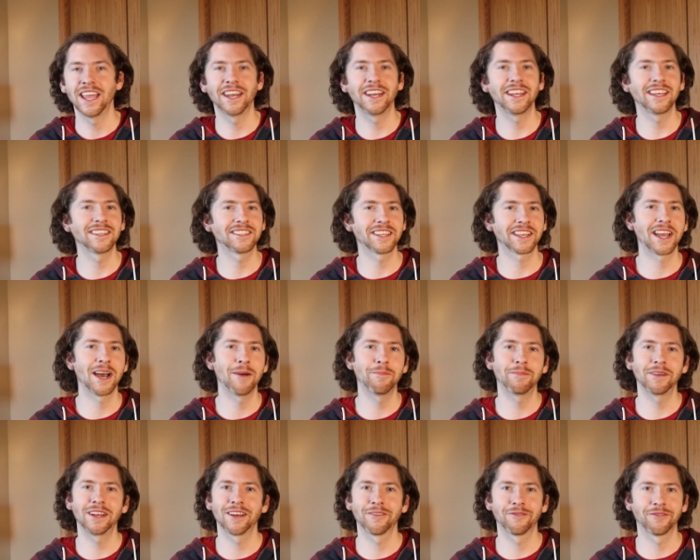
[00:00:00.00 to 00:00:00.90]
Indy is a
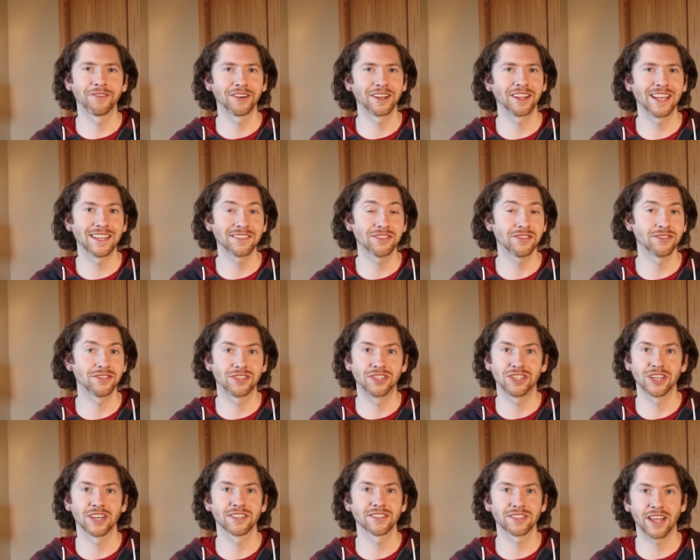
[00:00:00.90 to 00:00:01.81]
company of freelancers
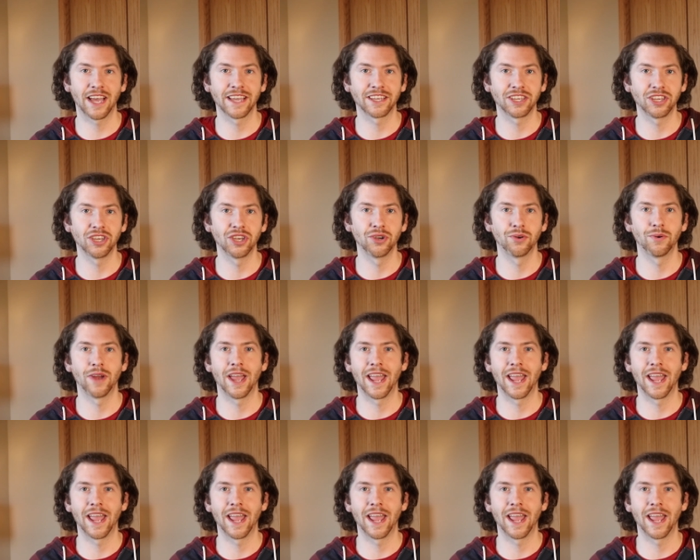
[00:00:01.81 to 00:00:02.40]
just like you,